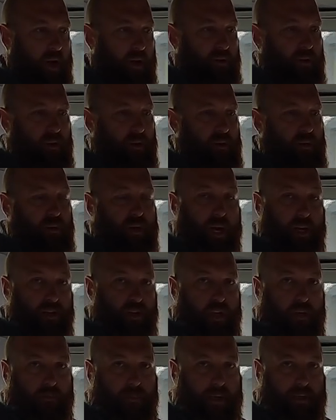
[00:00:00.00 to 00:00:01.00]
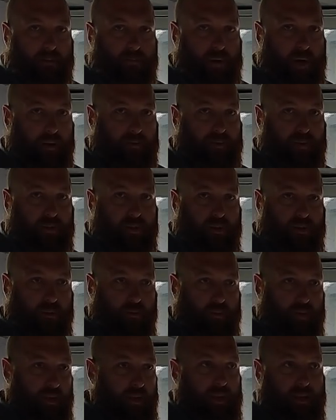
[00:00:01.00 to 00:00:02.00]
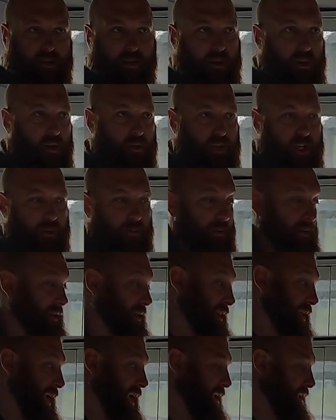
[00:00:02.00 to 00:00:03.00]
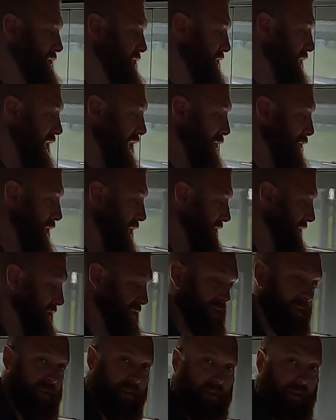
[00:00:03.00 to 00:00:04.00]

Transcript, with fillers: you get a cheap bed and breakfast or something, it's a lot cheaper than that. So, and this is